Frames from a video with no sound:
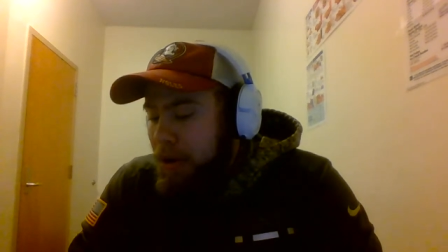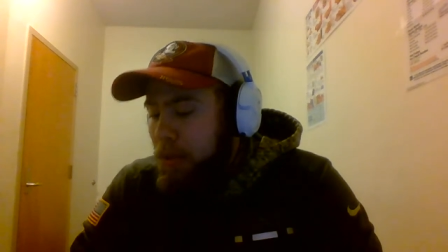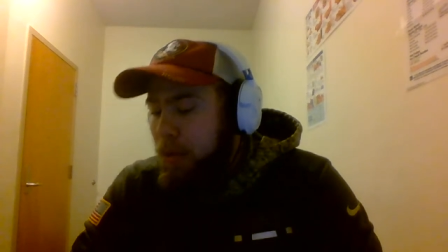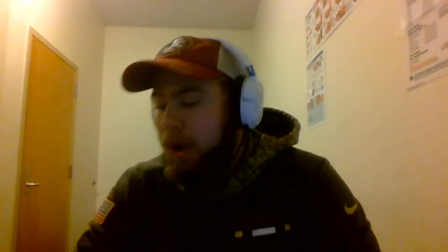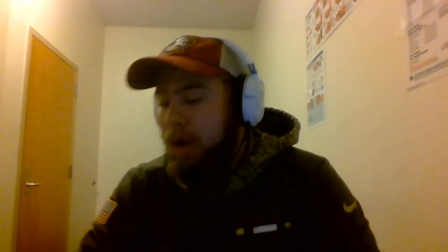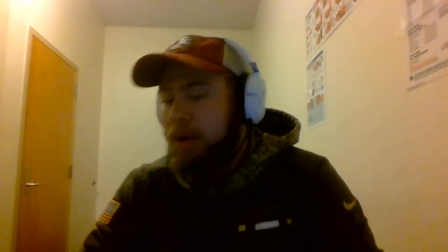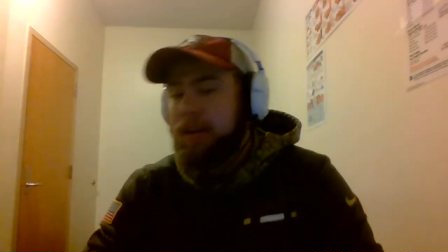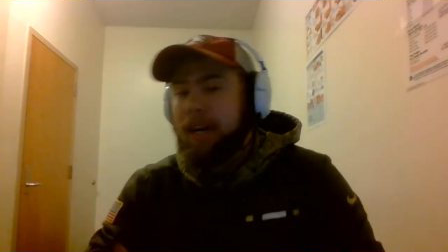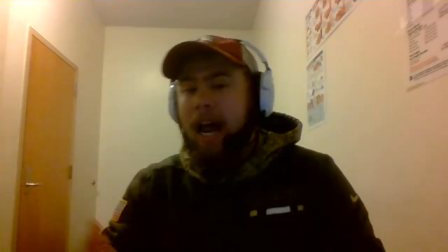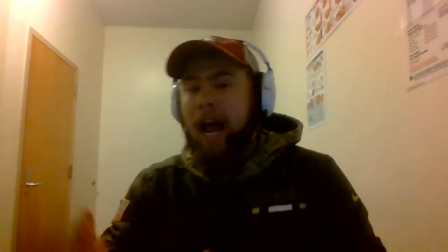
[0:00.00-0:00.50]

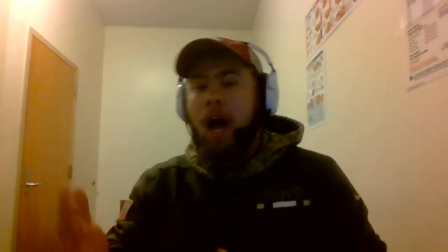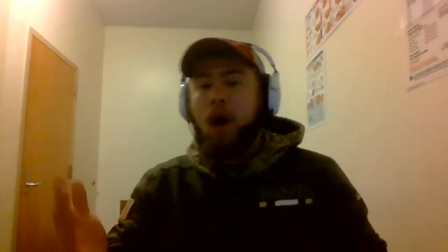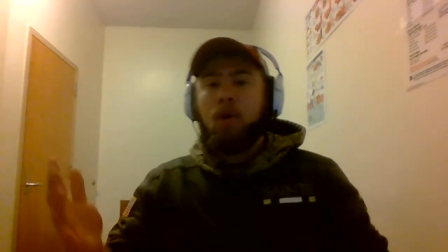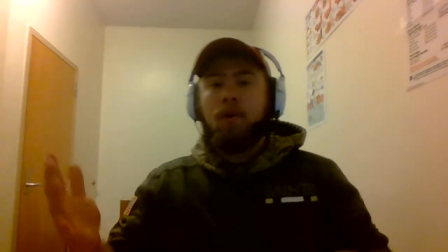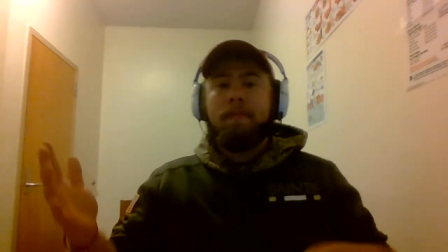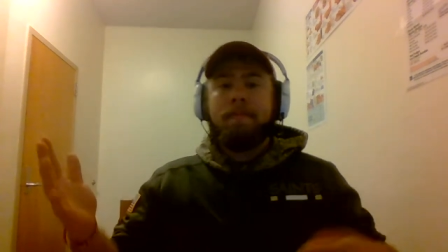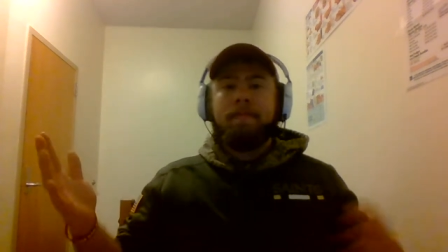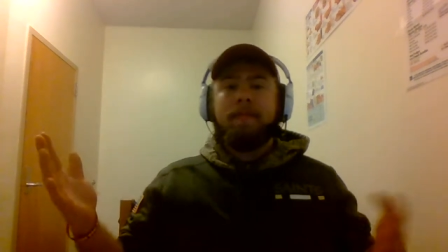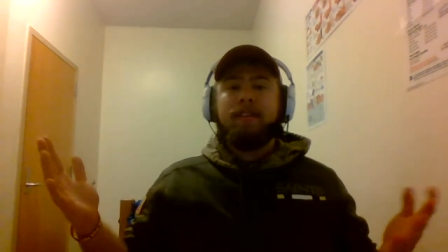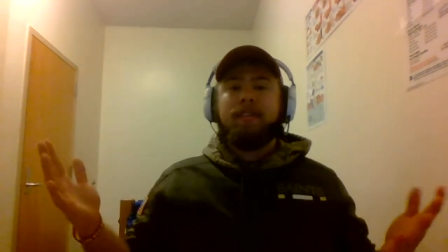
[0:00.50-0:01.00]
Well,
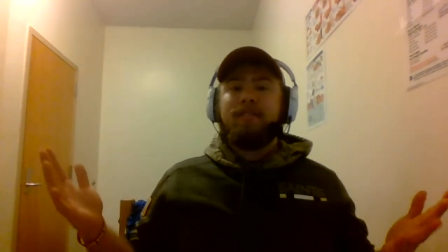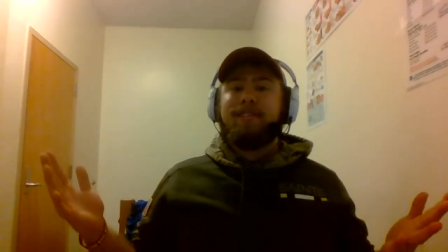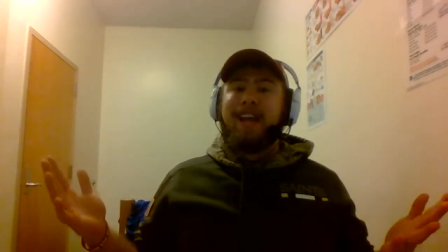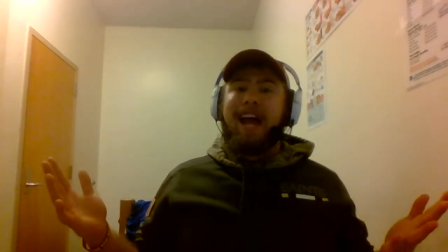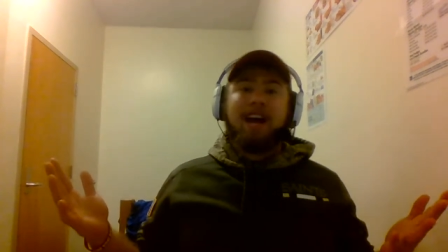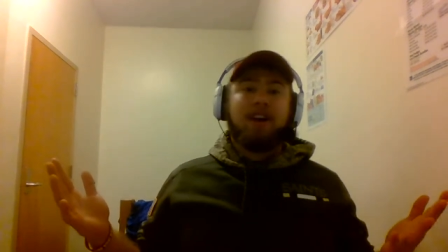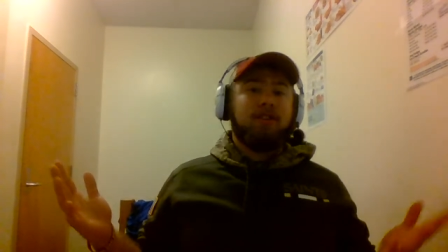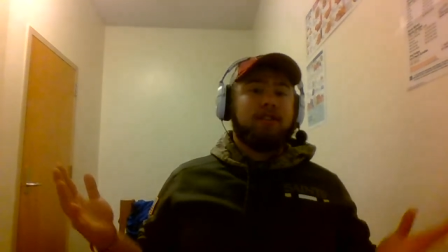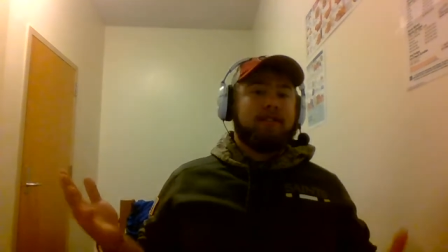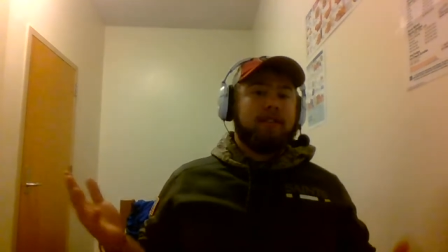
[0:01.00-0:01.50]
now
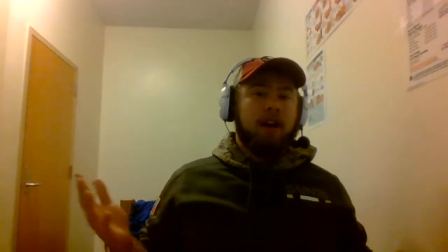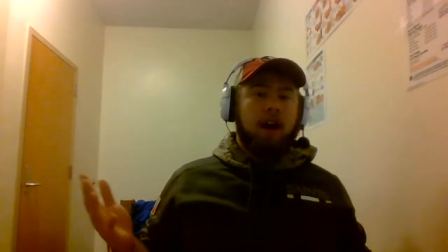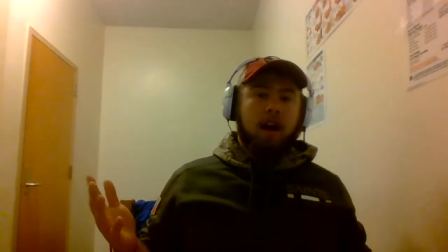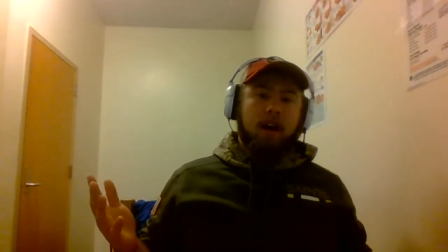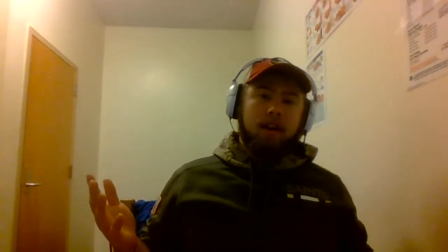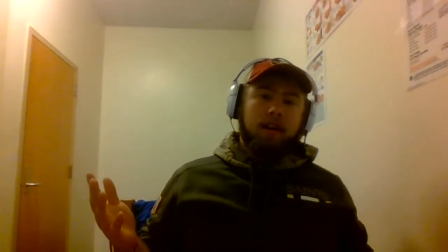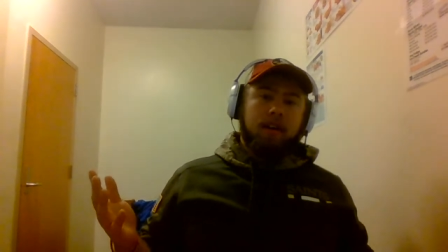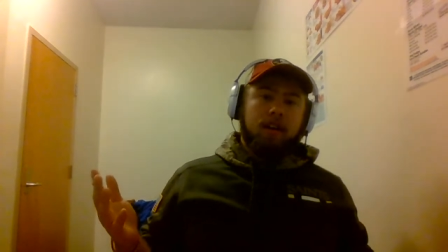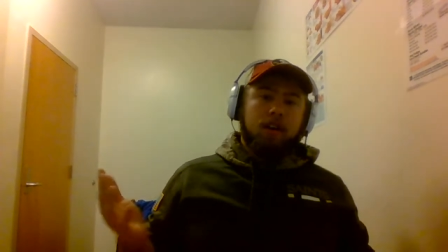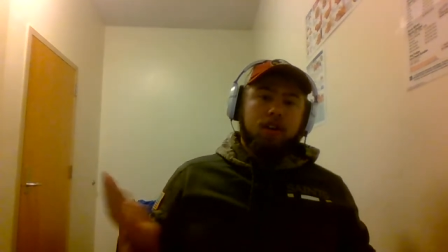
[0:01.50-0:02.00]
Taggart's
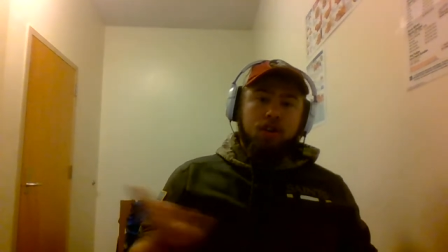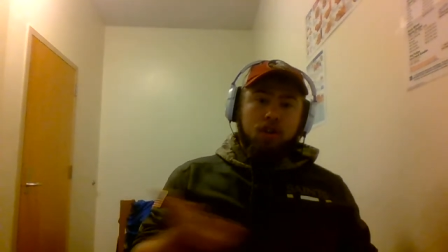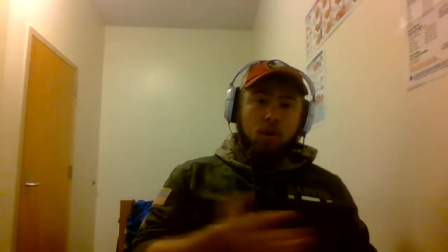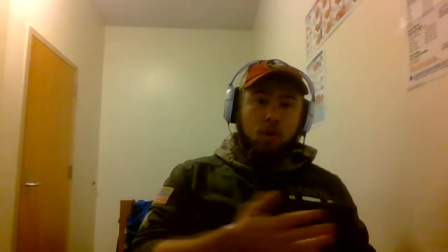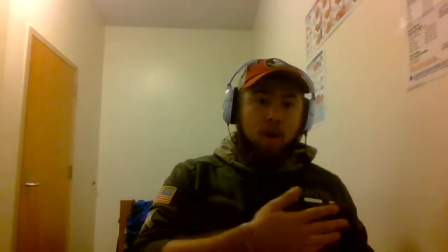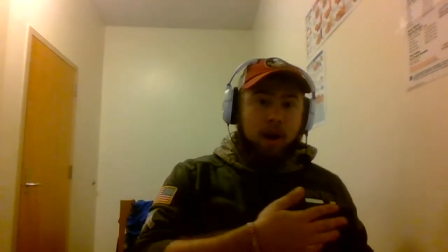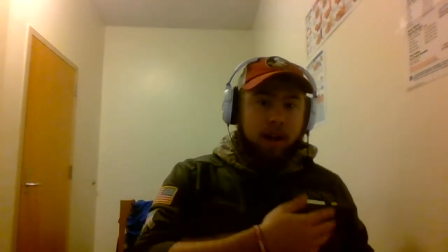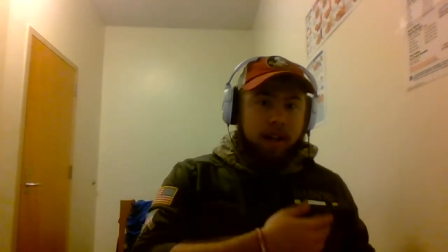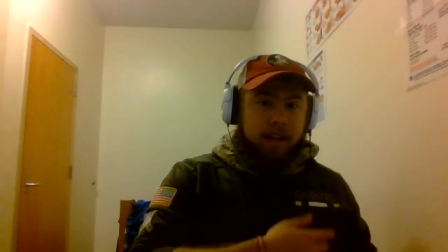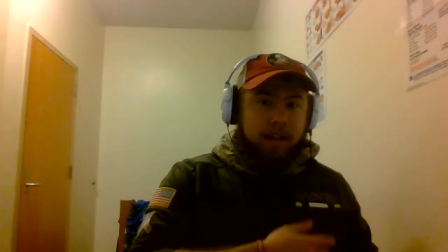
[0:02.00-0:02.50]
gone. So
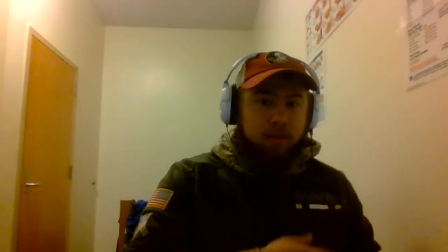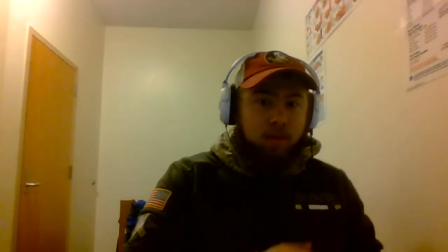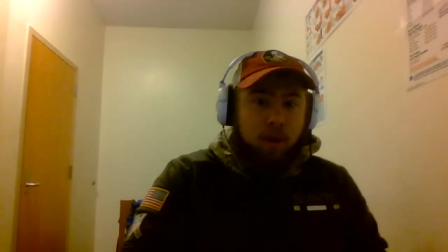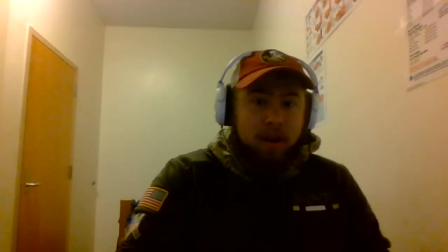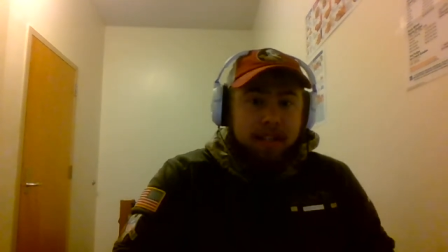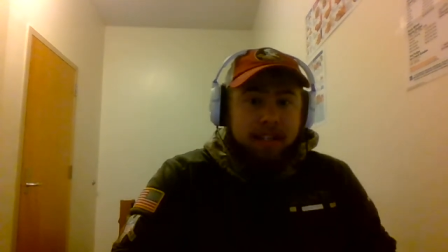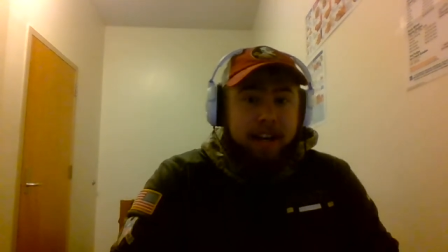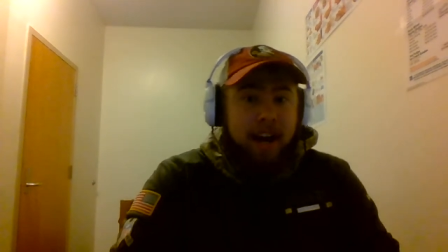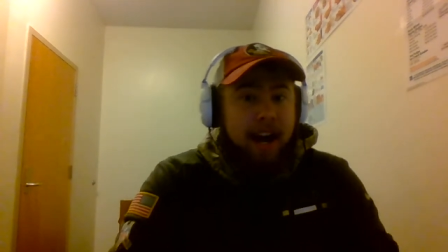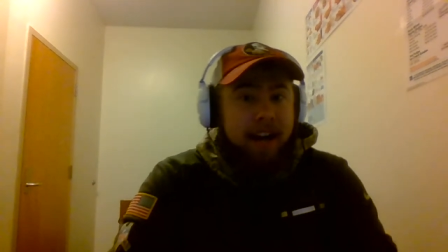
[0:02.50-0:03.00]
what?
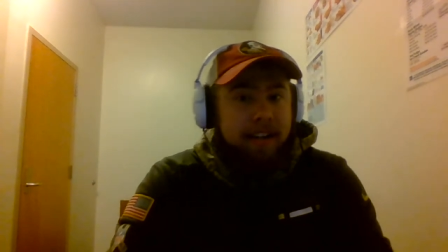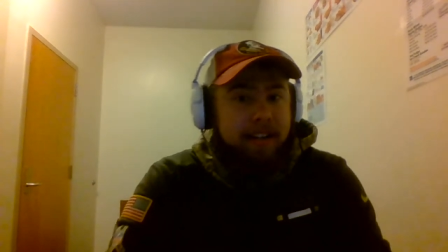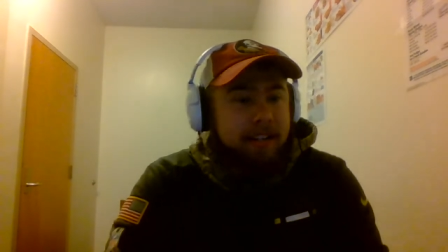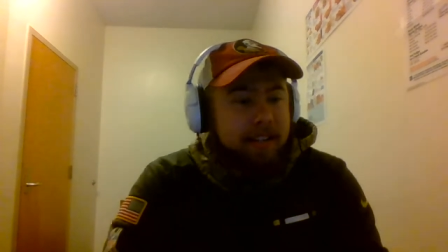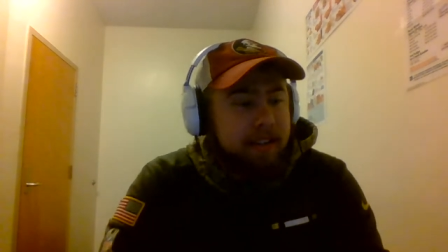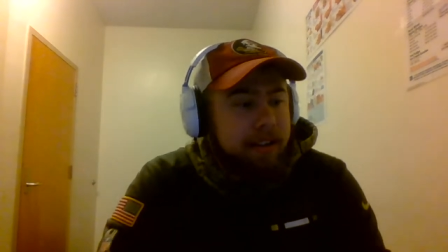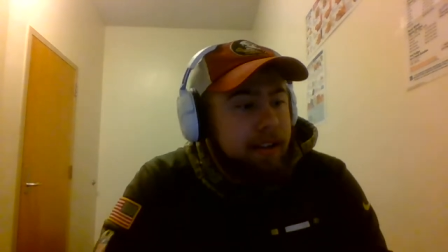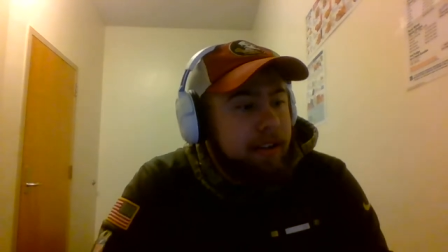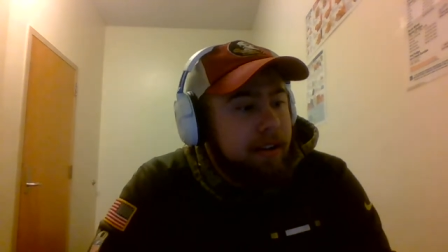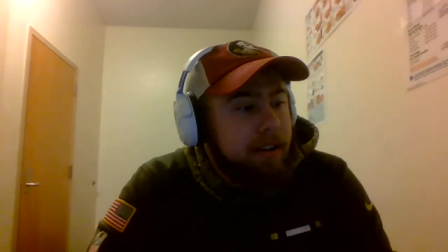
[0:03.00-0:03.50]
What's
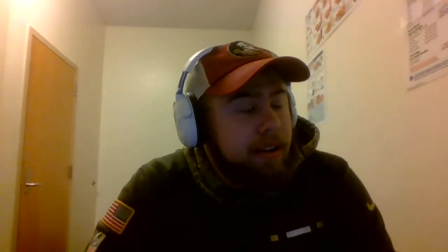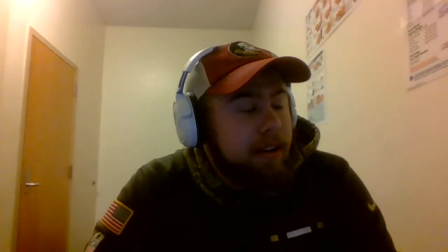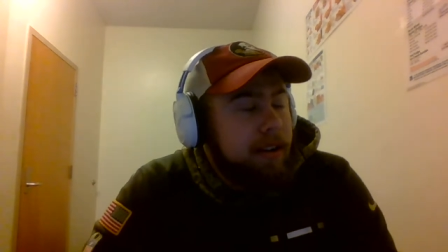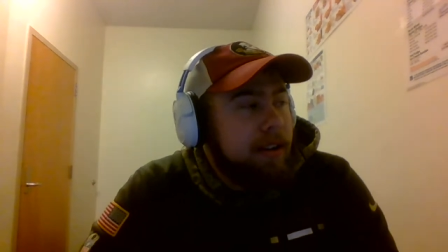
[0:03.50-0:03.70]
next?